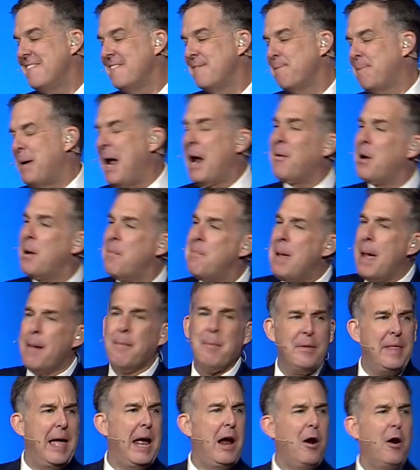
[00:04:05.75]
But I
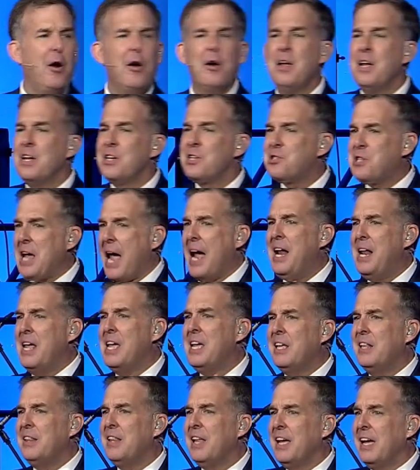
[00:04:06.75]
remember there
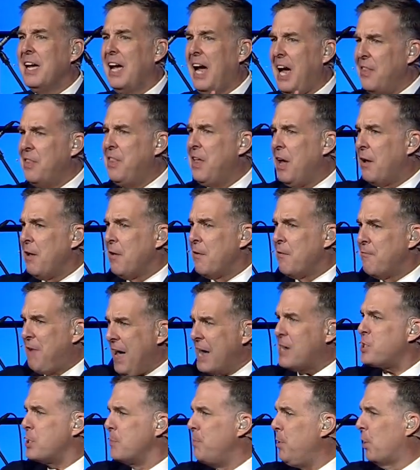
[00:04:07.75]
standing in the
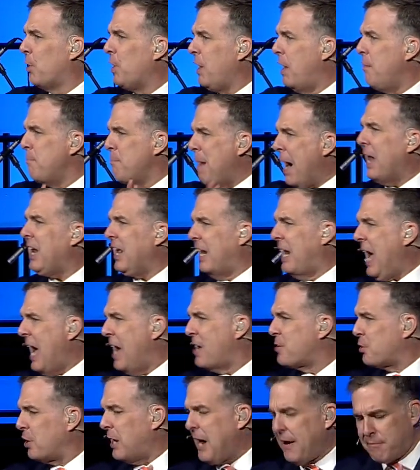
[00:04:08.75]
vestibule at Milan High
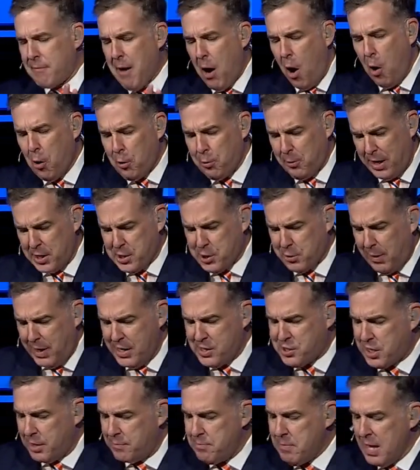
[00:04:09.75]
School after my own
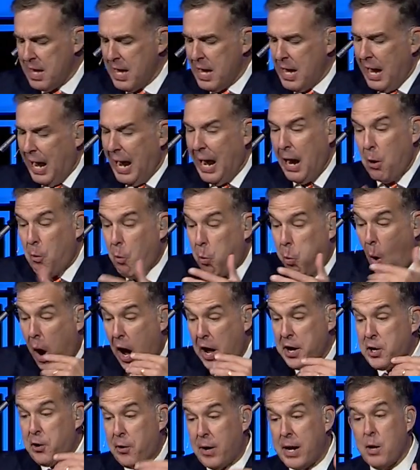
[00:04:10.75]
graduation,
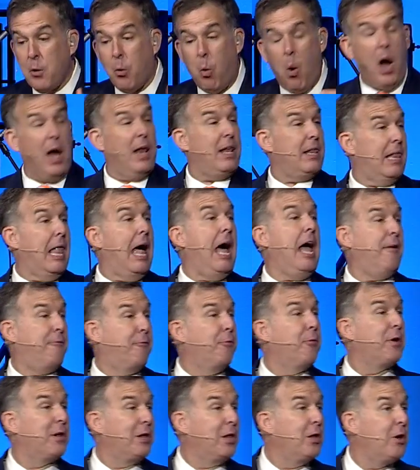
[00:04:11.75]
wondering what life
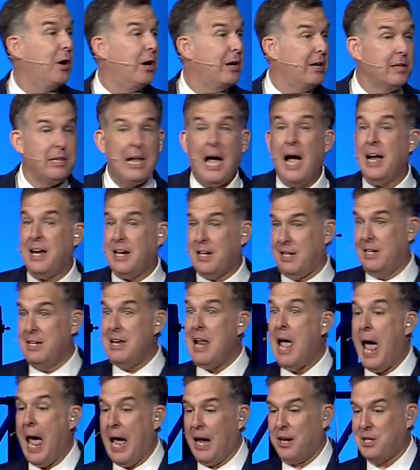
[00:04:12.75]
would look like
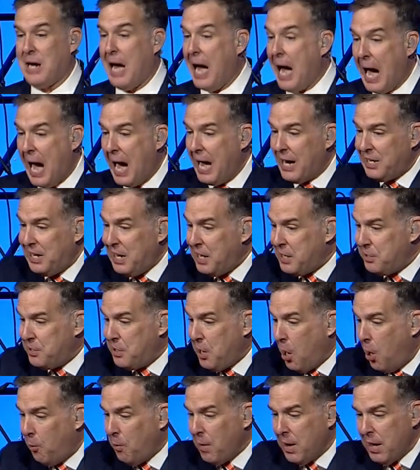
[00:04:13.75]
next. I didn't
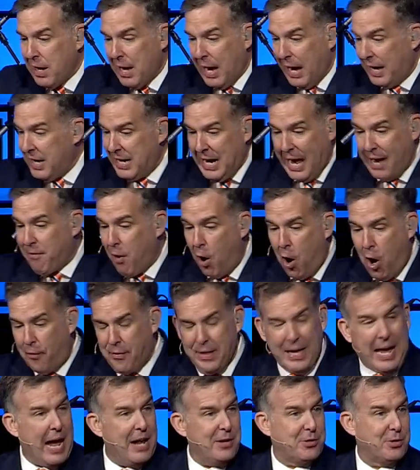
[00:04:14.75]
know. I didn't have all
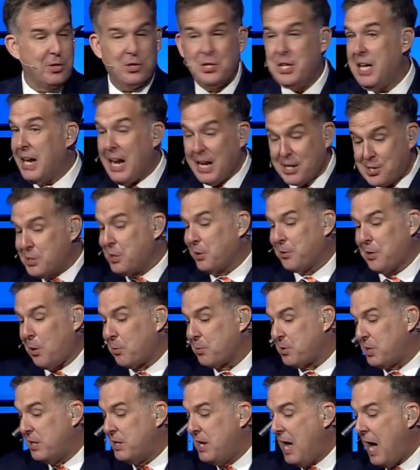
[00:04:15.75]
the answers then. I still don't
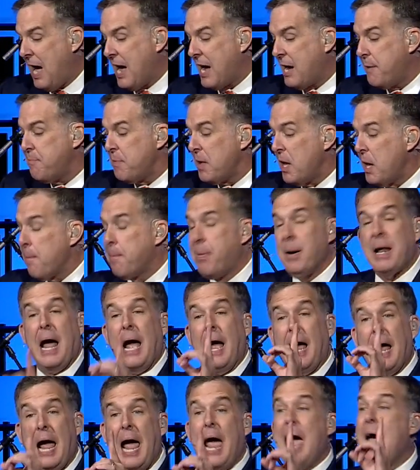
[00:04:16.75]
today. But
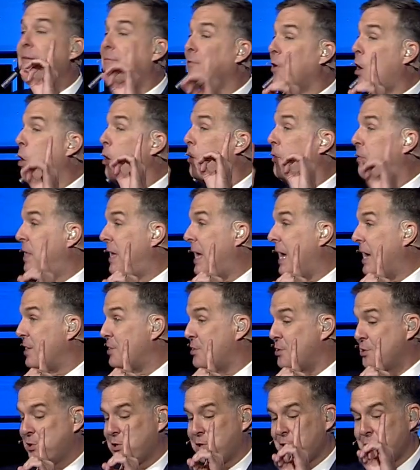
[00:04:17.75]
I have learned
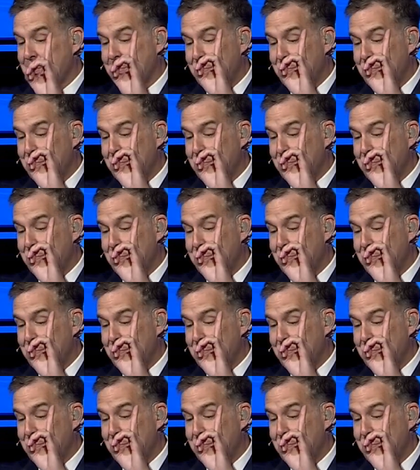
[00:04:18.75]
this.